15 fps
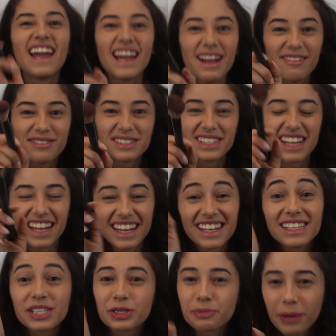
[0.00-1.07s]

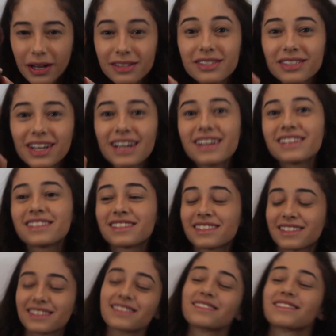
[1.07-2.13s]
Ipsy, sponsor
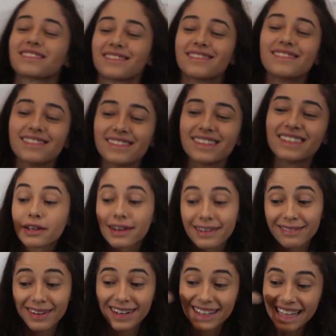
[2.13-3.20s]
us. You're
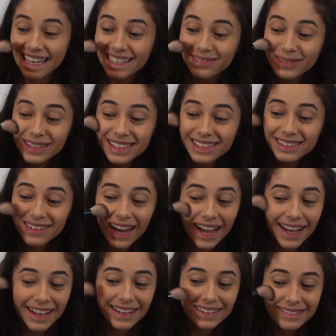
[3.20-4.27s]
gonna wanna like put this
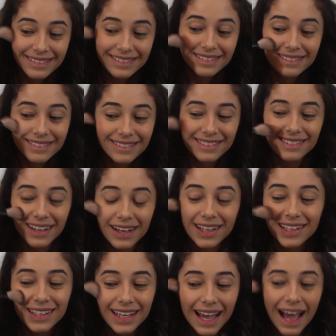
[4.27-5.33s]
right
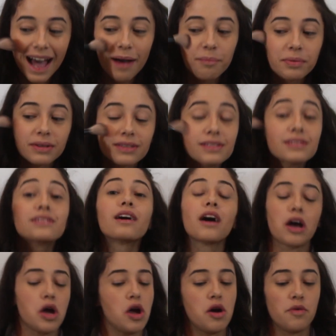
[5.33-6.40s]
on the apples
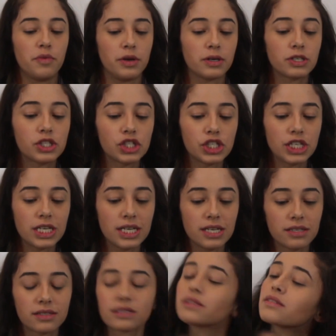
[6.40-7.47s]
of your
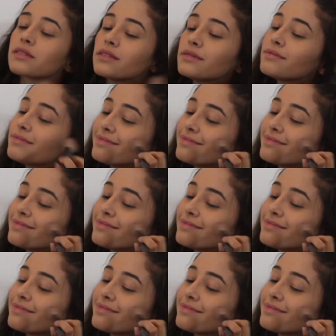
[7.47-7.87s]
cheeks.